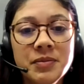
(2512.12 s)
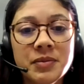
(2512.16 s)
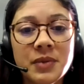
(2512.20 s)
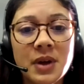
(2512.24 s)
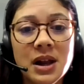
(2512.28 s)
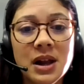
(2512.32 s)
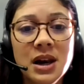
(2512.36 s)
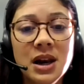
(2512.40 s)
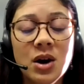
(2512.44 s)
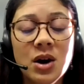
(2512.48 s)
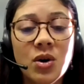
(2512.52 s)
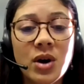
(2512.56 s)

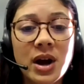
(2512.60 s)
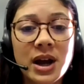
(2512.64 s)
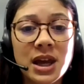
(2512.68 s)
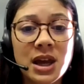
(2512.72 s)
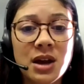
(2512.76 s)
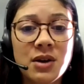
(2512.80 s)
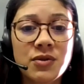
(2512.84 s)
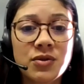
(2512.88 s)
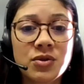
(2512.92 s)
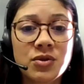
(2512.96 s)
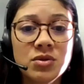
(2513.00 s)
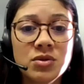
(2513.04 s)

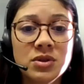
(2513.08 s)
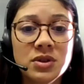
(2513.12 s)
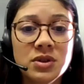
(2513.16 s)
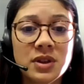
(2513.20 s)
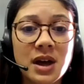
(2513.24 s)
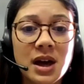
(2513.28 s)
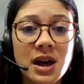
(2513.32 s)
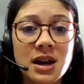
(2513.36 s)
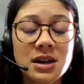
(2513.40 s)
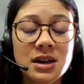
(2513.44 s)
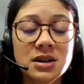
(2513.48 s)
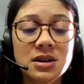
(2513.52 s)
low-hanging fruit
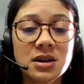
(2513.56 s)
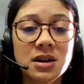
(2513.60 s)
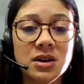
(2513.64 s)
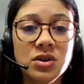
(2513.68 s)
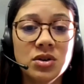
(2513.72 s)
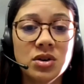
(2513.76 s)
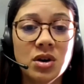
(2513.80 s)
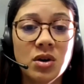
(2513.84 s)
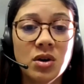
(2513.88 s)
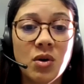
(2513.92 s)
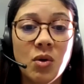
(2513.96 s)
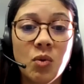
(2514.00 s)
that
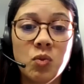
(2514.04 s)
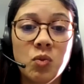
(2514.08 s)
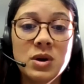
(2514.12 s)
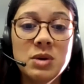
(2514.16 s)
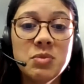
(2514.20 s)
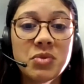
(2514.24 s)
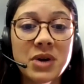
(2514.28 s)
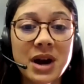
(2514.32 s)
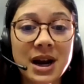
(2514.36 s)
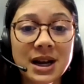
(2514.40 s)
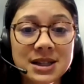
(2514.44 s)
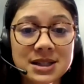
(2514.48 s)
we
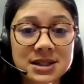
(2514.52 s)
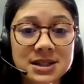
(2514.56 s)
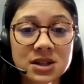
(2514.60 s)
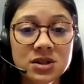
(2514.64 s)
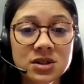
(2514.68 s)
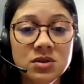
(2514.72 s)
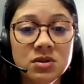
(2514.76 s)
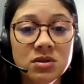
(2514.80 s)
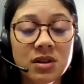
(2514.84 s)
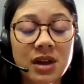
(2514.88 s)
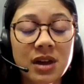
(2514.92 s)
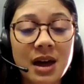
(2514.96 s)
practice at
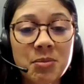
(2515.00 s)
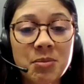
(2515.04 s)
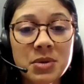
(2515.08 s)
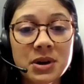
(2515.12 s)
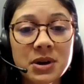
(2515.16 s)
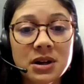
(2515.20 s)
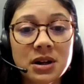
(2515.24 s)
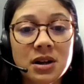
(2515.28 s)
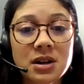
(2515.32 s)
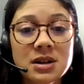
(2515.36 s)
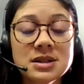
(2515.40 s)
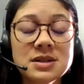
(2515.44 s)
Youth
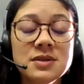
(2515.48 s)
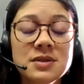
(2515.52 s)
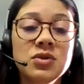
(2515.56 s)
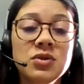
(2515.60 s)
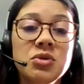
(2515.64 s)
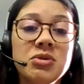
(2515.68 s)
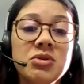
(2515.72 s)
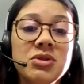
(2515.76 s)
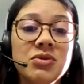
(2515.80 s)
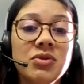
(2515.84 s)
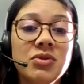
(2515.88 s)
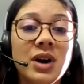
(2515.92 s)
Capital is if you
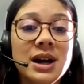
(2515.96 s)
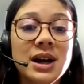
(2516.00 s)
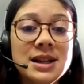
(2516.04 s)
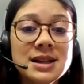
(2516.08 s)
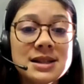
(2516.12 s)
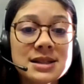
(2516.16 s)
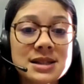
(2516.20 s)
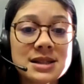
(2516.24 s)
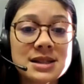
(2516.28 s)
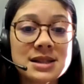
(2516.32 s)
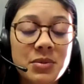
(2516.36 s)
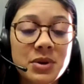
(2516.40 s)
invite
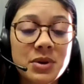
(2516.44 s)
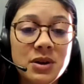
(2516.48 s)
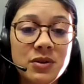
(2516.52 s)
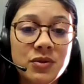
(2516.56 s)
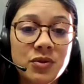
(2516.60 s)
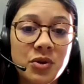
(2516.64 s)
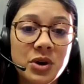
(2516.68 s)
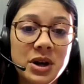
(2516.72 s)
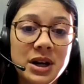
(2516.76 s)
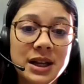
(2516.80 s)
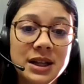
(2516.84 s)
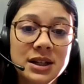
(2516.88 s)
somebody
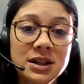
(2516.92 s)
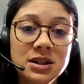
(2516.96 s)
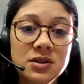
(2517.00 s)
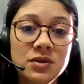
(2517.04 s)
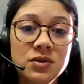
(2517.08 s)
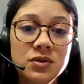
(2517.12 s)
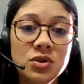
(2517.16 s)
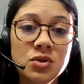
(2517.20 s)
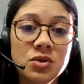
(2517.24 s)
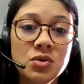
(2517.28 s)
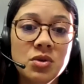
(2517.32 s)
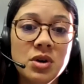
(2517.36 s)
for an
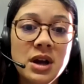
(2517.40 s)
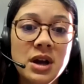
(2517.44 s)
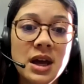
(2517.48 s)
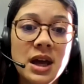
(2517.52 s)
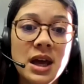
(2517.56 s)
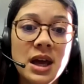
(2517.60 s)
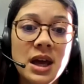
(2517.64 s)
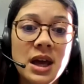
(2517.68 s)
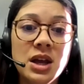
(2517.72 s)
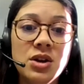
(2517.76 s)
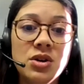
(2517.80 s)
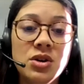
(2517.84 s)
interview,
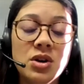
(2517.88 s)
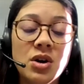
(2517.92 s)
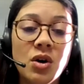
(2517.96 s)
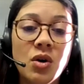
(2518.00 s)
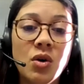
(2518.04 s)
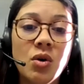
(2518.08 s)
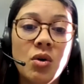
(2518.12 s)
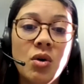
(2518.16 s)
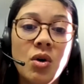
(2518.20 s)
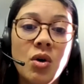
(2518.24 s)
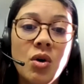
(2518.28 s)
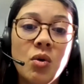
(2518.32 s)

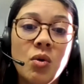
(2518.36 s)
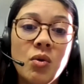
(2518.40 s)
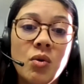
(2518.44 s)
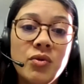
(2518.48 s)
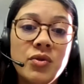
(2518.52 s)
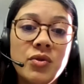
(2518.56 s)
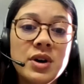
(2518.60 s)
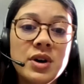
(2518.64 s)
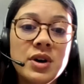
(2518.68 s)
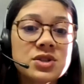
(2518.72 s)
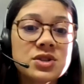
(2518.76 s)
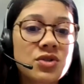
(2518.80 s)

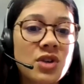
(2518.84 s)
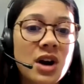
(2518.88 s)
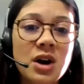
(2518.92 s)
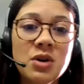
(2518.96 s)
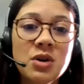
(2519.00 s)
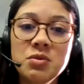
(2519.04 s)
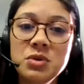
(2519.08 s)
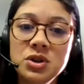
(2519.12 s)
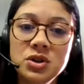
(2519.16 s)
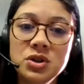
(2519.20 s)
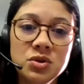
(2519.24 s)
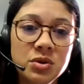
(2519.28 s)
first
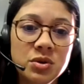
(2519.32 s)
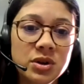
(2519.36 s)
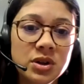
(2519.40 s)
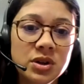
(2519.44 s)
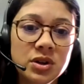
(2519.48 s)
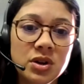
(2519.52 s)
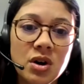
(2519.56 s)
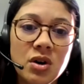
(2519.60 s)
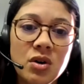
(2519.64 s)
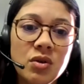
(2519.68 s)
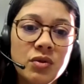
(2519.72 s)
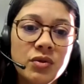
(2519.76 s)
round, we do
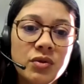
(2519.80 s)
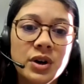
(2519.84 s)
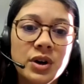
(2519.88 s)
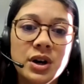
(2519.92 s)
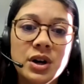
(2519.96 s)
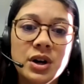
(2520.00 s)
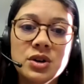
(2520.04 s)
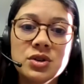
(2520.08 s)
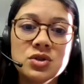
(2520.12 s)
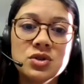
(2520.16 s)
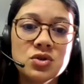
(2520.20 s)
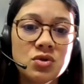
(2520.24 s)
it over
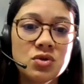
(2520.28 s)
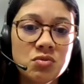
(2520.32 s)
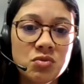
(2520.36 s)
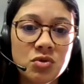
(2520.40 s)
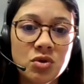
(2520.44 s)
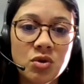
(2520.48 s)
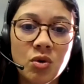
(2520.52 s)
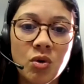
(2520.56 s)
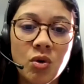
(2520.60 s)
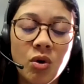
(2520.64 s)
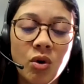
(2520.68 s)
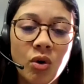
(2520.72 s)
a Zoom
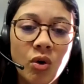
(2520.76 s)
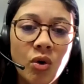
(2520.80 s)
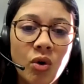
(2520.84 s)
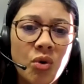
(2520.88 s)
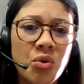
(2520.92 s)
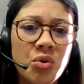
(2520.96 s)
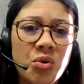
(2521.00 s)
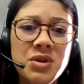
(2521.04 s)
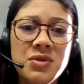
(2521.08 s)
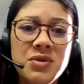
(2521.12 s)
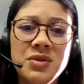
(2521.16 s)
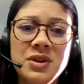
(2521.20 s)
call,
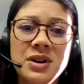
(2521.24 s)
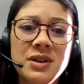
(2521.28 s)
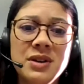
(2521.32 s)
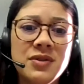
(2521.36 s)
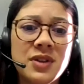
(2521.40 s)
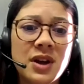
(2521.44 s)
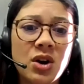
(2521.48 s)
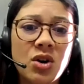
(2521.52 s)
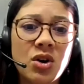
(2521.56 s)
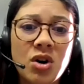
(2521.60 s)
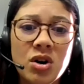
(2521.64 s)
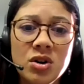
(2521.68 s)
or even if
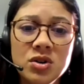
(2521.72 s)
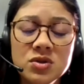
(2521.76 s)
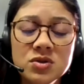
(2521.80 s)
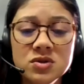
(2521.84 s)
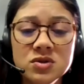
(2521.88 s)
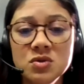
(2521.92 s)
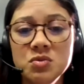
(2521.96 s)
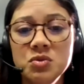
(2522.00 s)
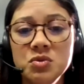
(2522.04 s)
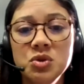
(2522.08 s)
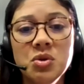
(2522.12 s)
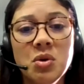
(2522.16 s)
they can't do
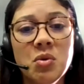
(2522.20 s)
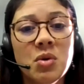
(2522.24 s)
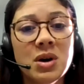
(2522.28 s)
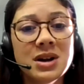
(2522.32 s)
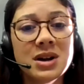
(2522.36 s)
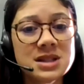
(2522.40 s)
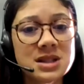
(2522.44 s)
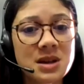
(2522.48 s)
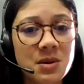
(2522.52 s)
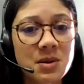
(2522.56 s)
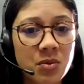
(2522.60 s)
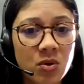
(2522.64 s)
Zoom, we do a
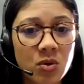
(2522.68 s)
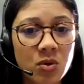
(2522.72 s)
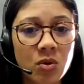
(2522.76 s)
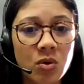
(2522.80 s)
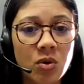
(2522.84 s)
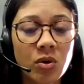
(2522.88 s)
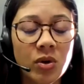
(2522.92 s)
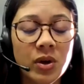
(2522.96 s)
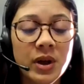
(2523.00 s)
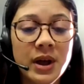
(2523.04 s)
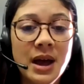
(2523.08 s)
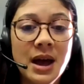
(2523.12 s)
WhatsApp
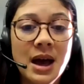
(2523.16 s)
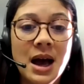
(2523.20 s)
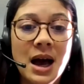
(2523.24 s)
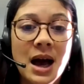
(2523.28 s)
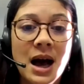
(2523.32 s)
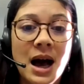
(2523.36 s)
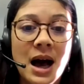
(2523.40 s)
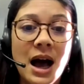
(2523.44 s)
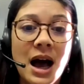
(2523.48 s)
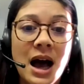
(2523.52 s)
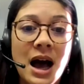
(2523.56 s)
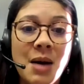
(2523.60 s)
call
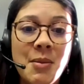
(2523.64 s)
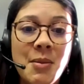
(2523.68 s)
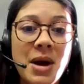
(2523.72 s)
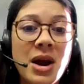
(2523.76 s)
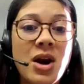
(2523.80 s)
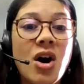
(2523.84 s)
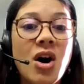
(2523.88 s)
and